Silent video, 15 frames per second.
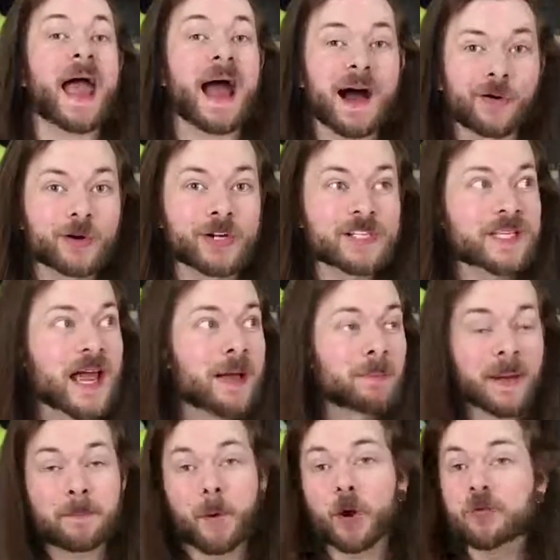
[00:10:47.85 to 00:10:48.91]
hours.
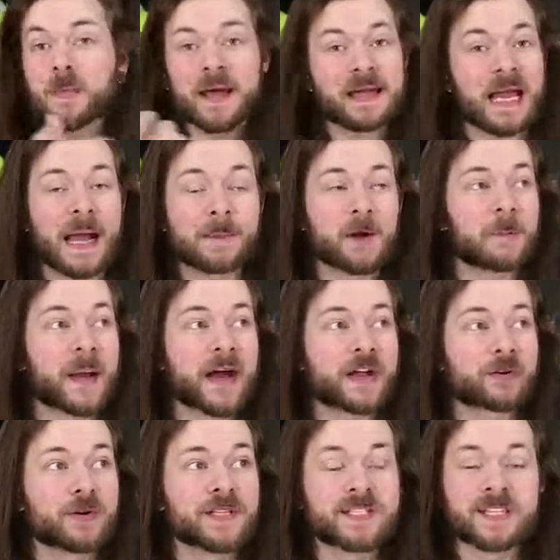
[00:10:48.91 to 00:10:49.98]
Both my camera
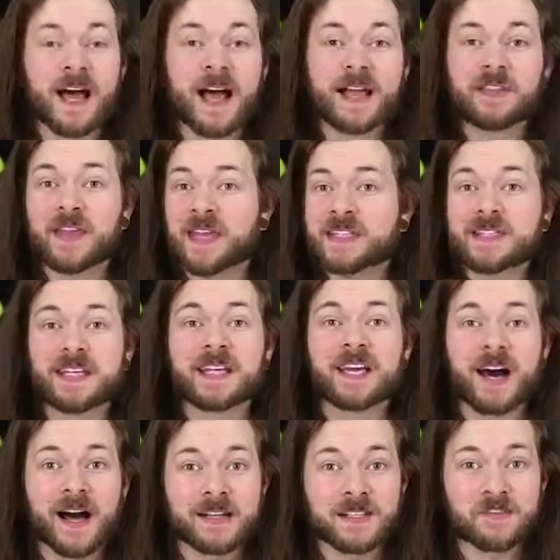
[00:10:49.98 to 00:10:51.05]
batteries died, the SD
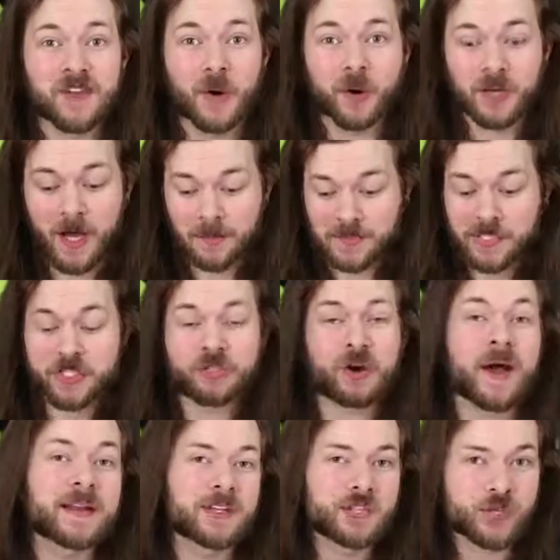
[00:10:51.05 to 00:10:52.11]
cards filled up just
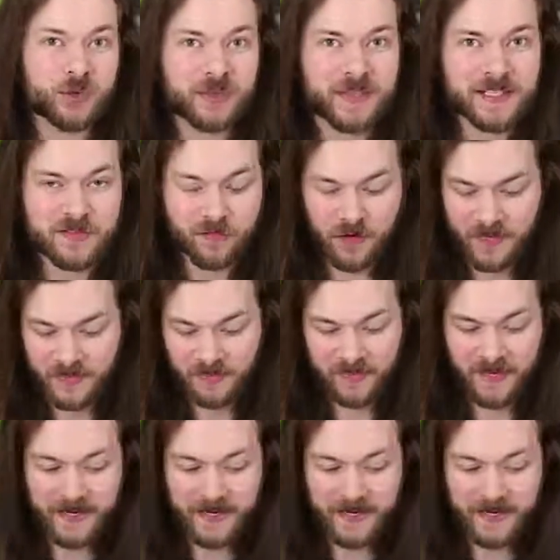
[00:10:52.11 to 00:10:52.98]
trying to shoot this friggin'